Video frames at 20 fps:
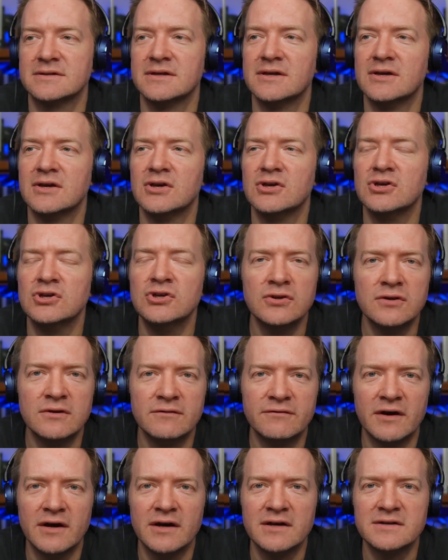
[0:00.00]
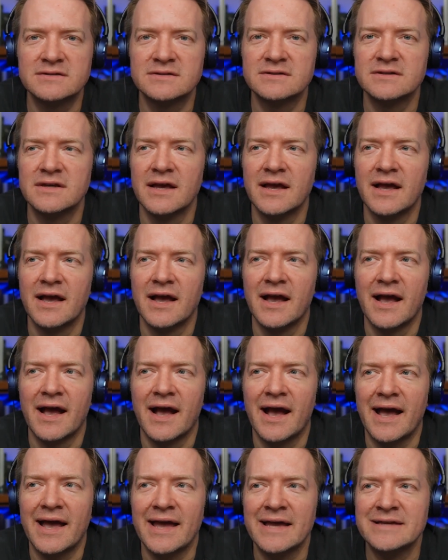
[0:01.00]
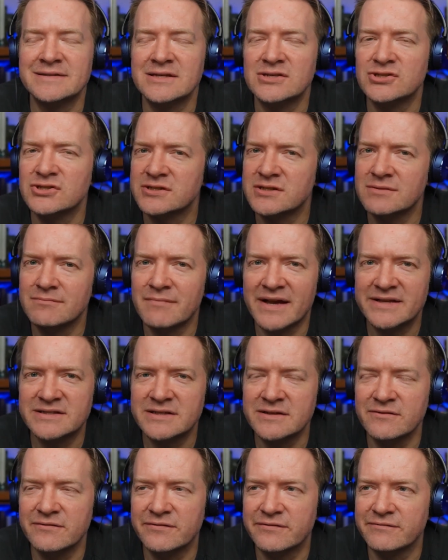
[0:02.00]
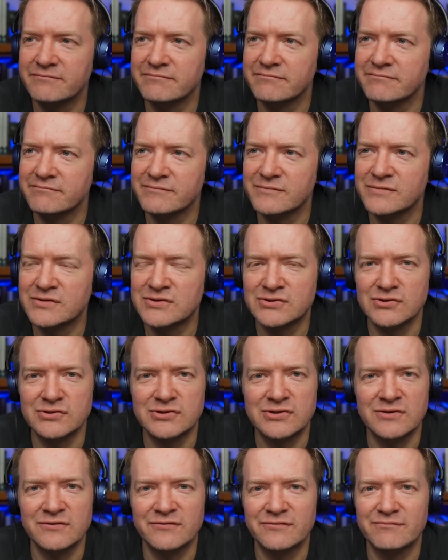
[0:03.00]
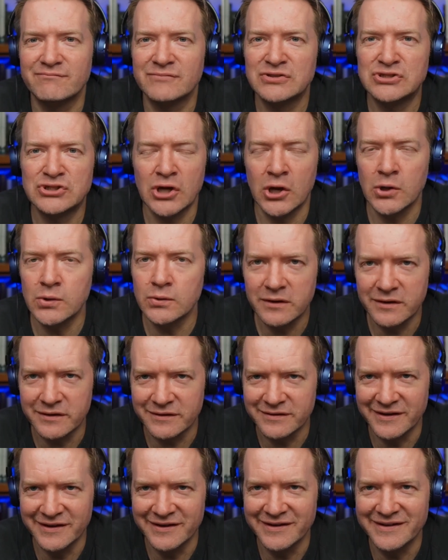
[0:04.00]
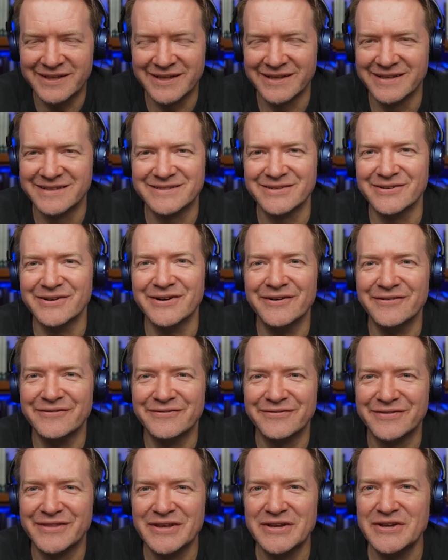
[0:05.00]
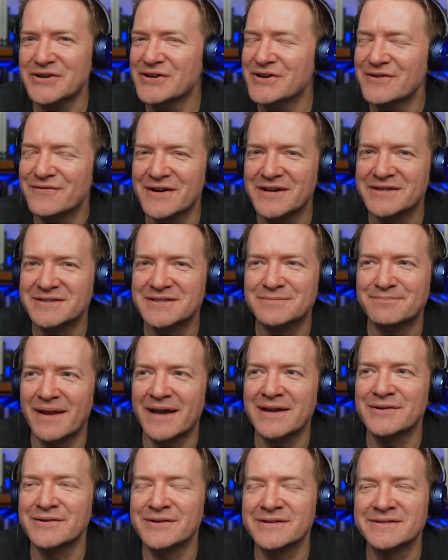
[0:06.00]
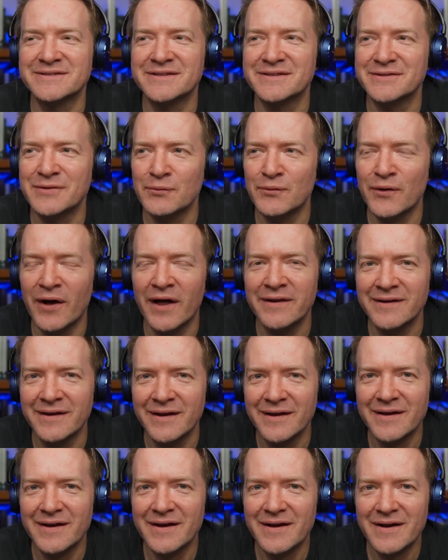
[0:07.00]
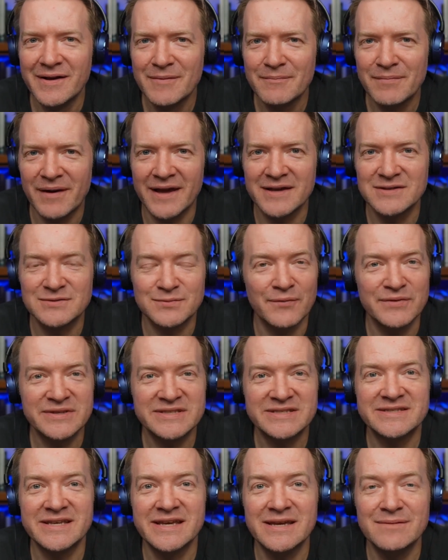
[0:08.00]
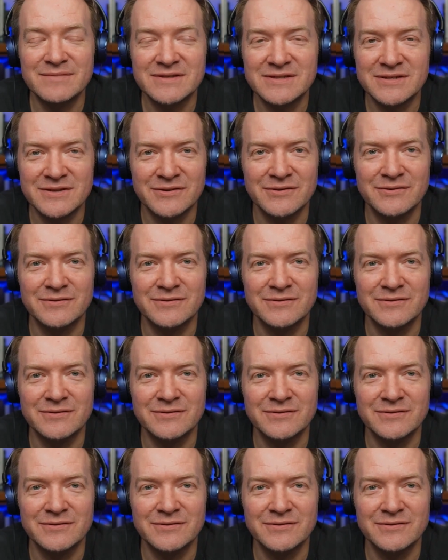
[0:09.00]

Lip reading: universe, is it just a massive sort of joke that sort of the universe has played on us, that the one place where we seem to